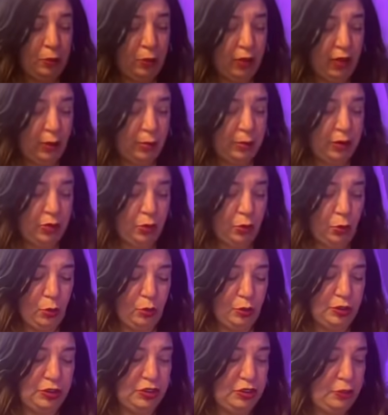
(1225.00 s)
coming
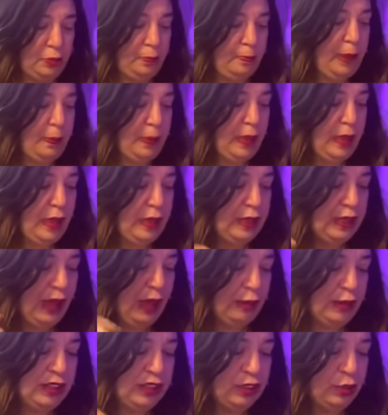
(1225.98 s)
towards you.
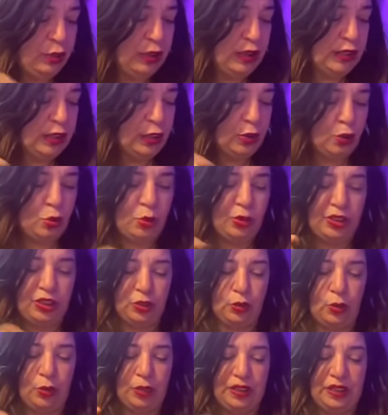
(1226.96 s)
Now, let's look at the Two of
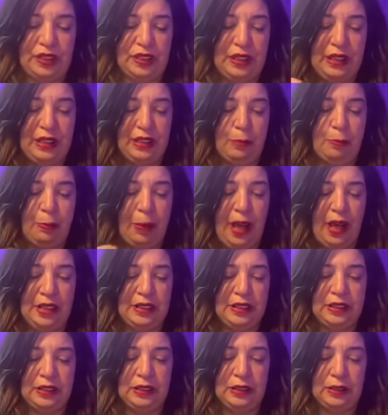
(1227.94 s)
Swords in the
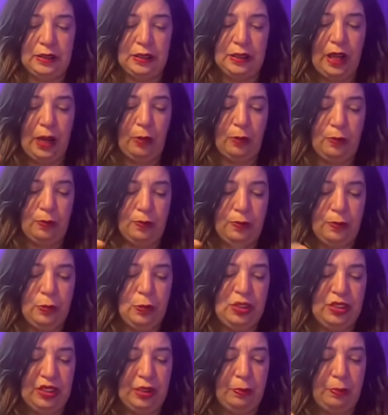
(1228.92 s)
past till now.
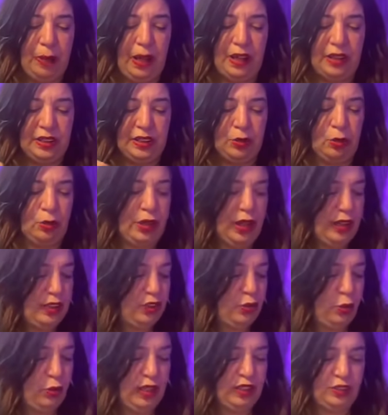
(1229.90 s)
Recent past, okay?
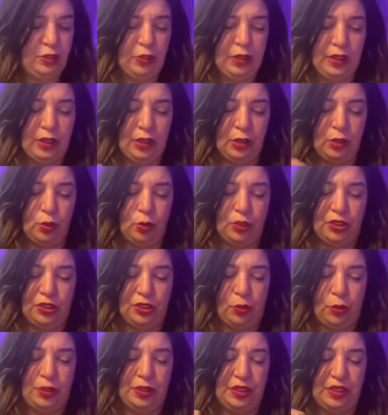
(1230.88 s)
So let's look at the Two of
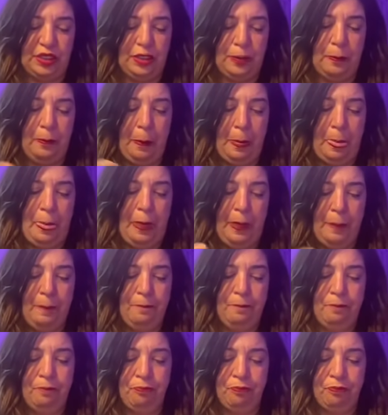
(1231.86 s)
Swords.
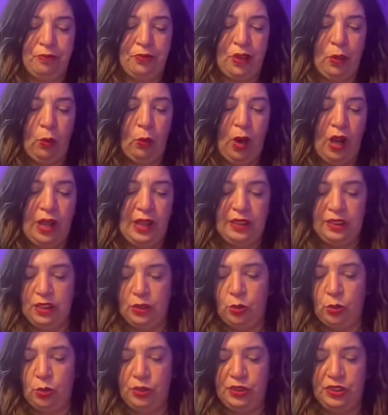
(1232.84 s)
Why is the
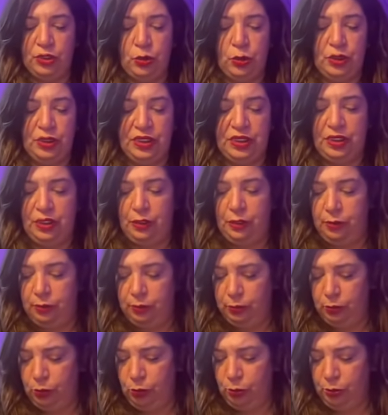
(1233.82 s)
Two of Swords here?
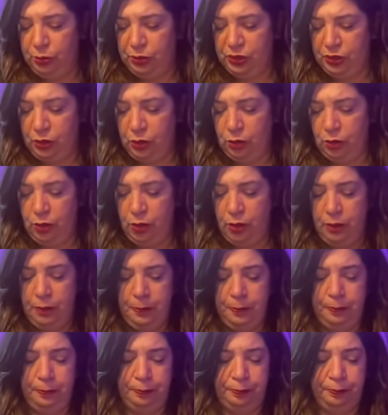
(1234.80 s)
Oops, hold
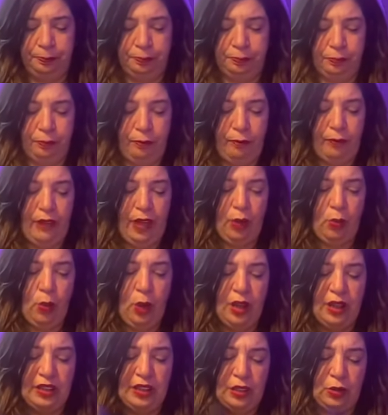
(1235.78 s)
on.
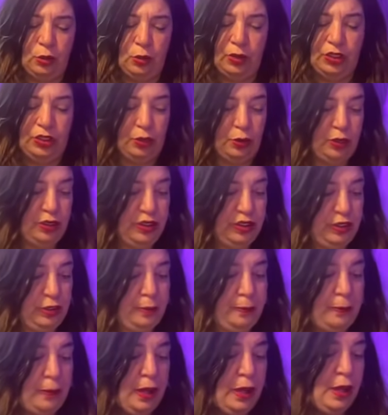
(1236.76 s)
Why is the Two of Swords
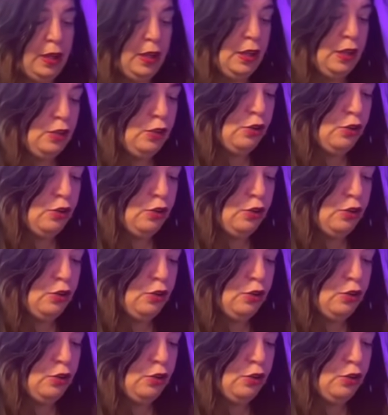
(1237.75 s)
here? You